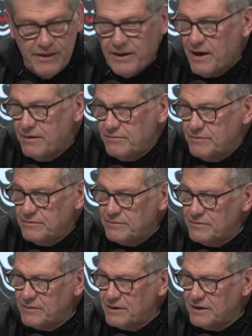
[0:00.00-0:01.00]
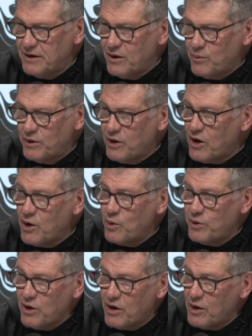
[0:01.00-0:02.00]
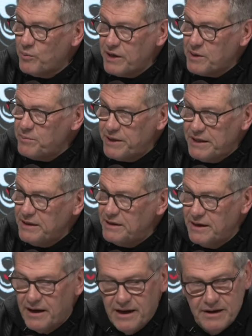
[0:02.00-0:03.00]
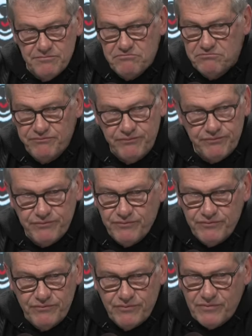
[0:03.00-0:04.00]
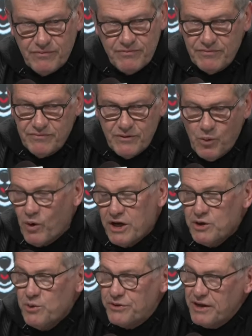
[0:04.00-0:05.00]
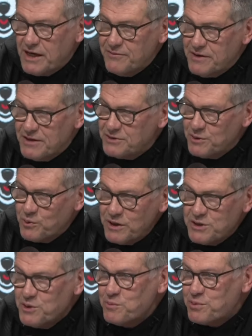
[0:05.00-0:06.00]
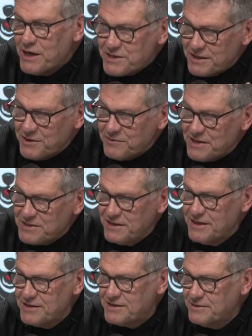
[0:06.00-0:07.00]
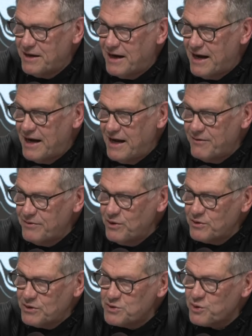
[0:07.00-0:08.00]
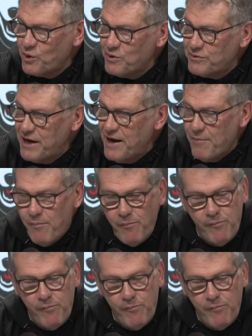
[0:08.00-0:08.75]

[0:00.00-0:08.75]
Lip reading: that, you know, we are who we are and we compete, and what you think of us or what your impression of us is, I have no control over that.